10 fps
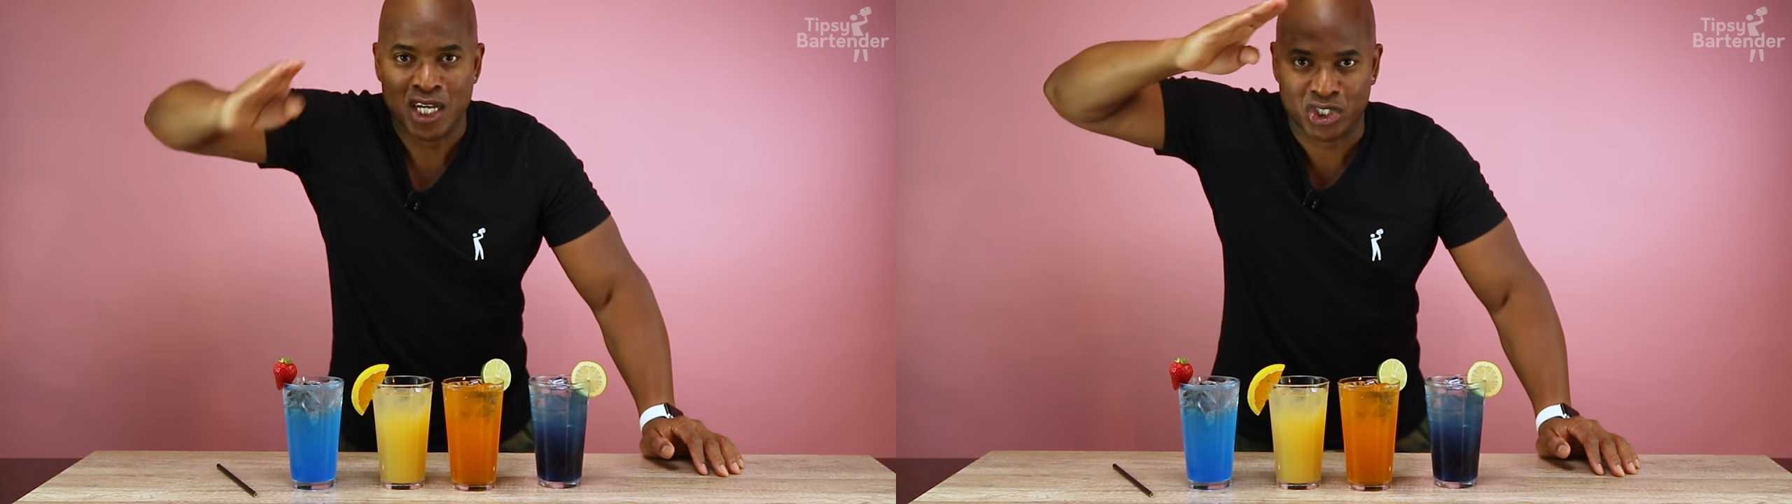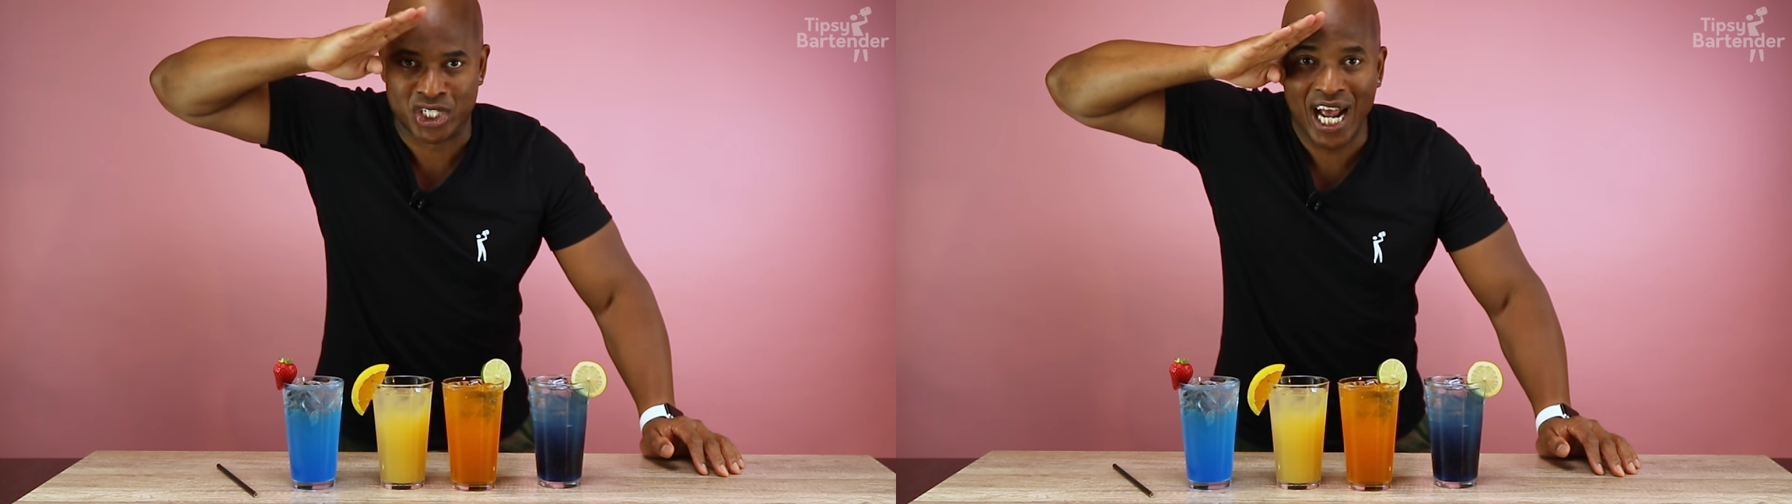
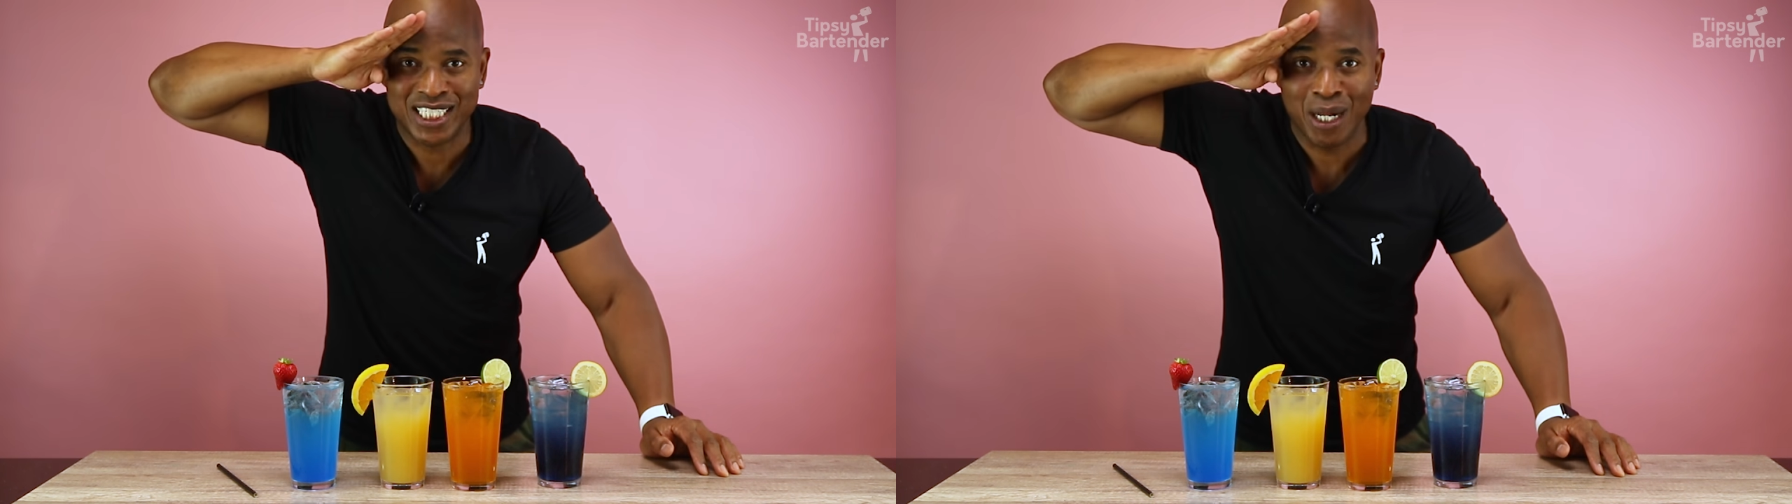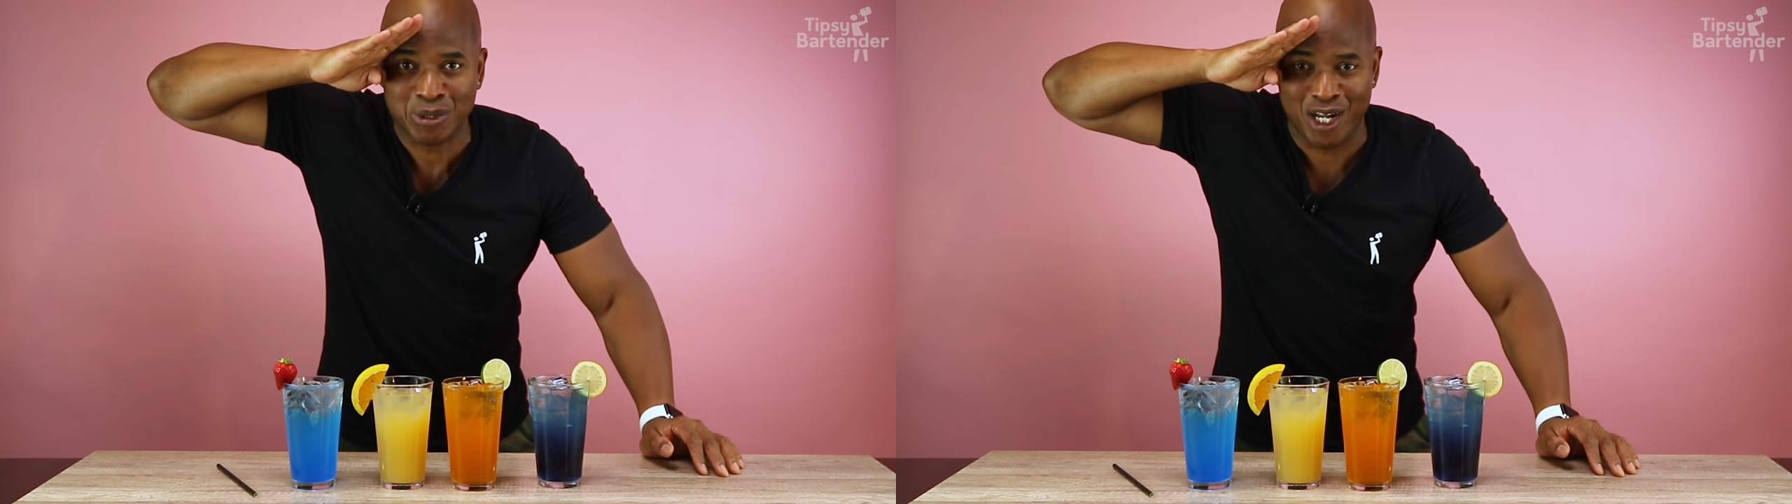Stay
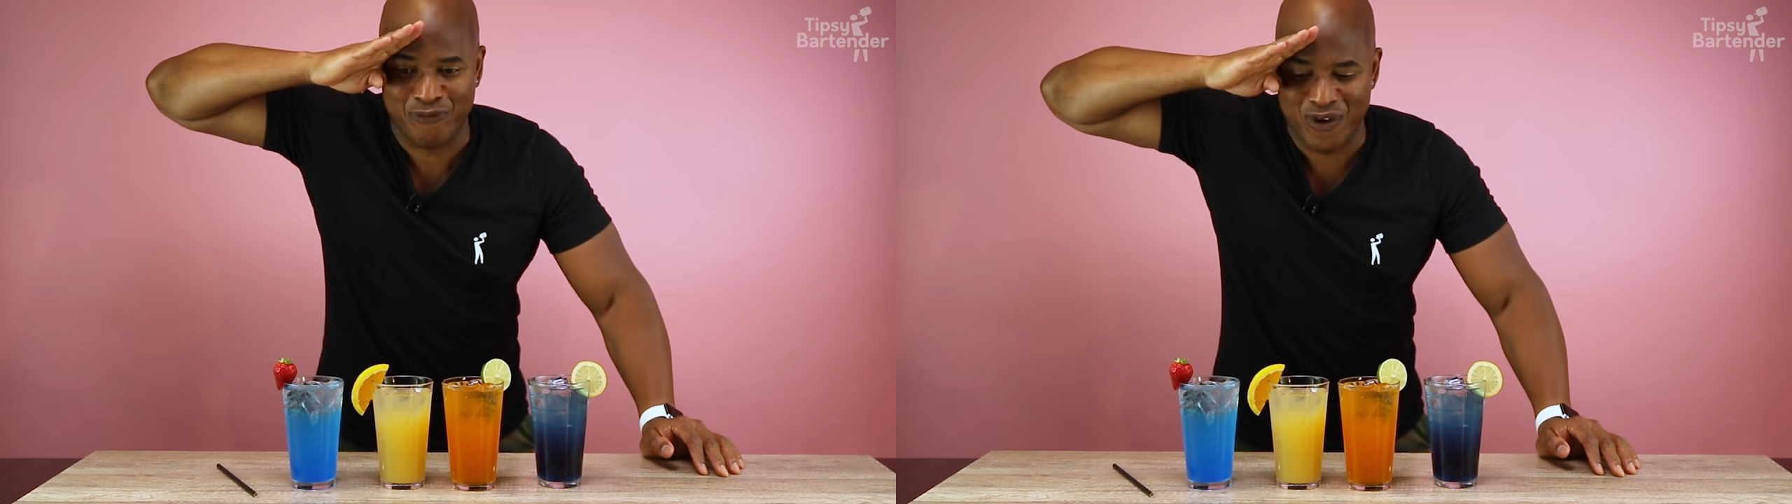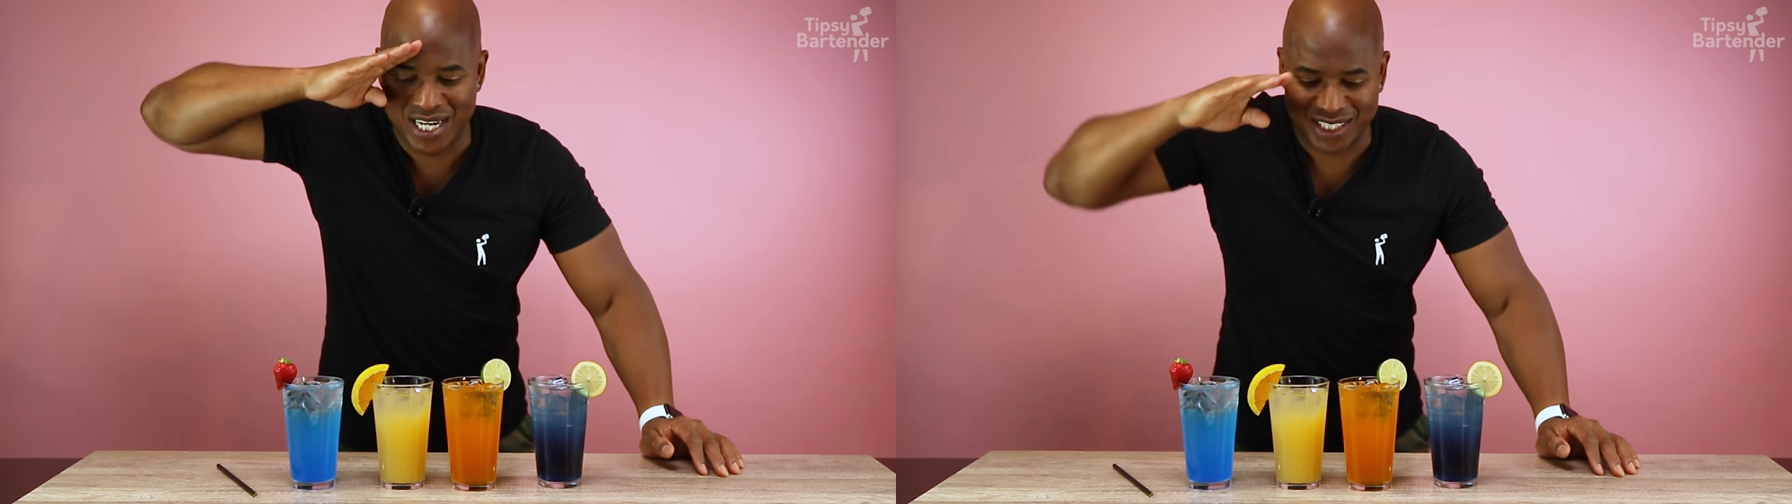tipsy,
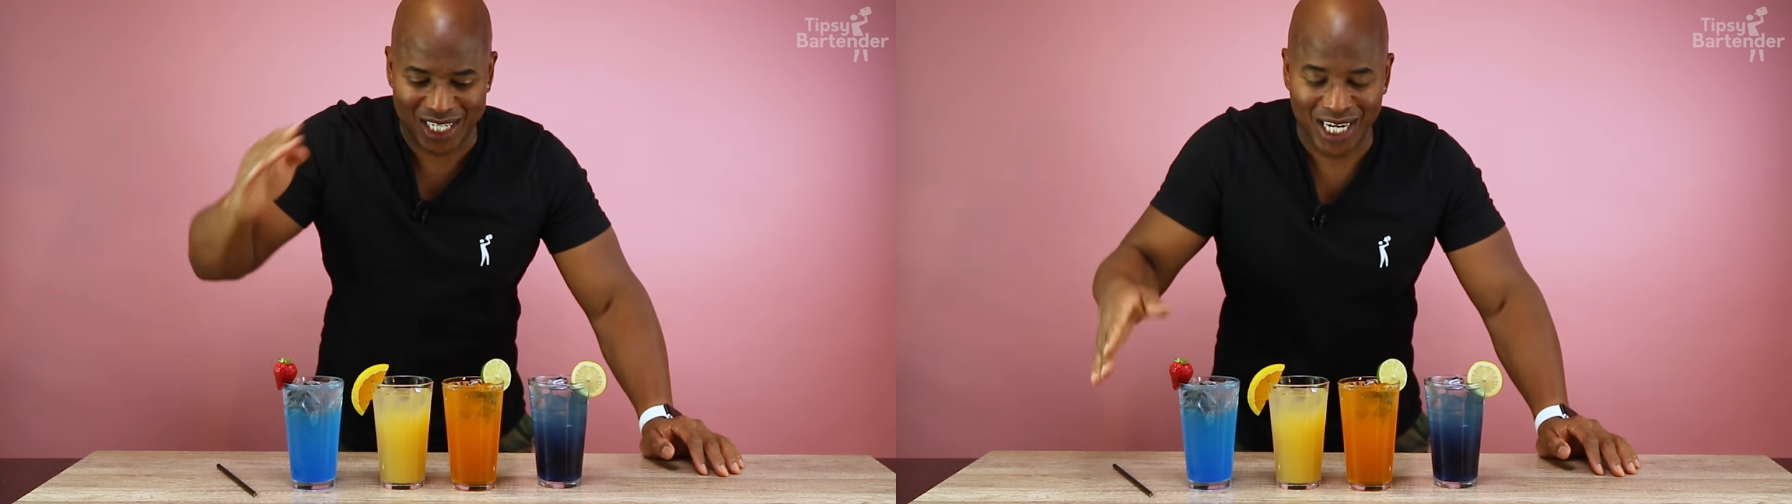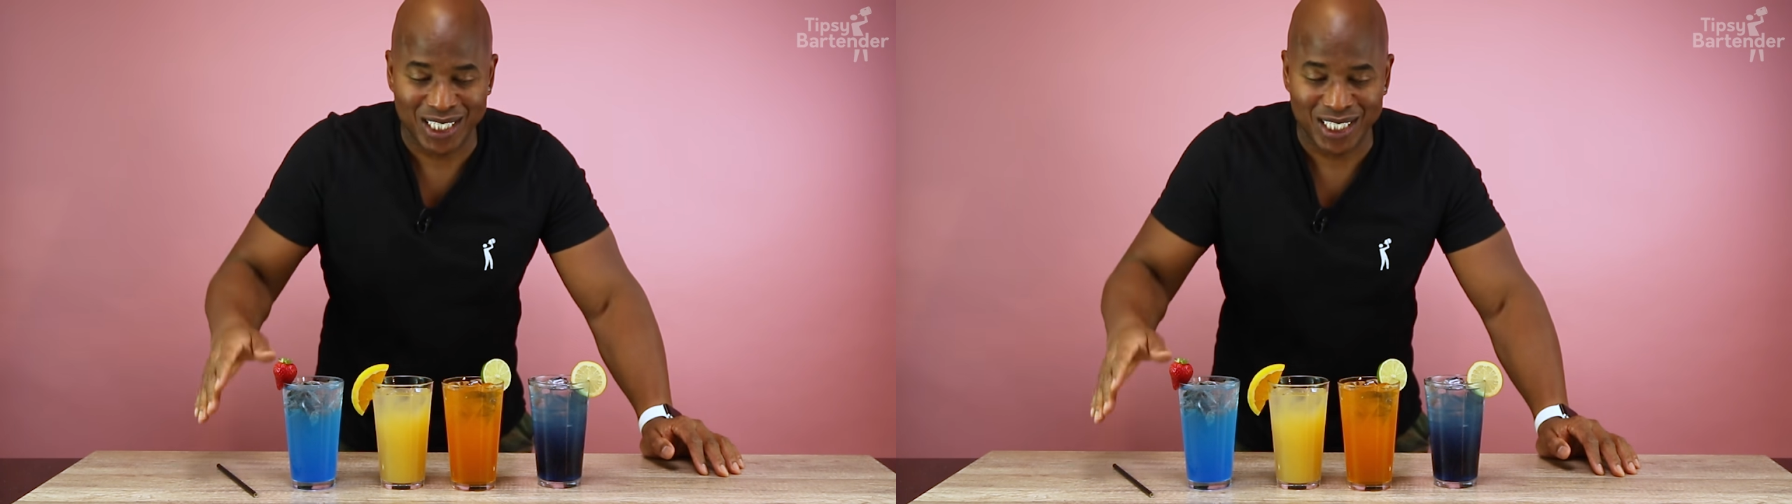friends, stay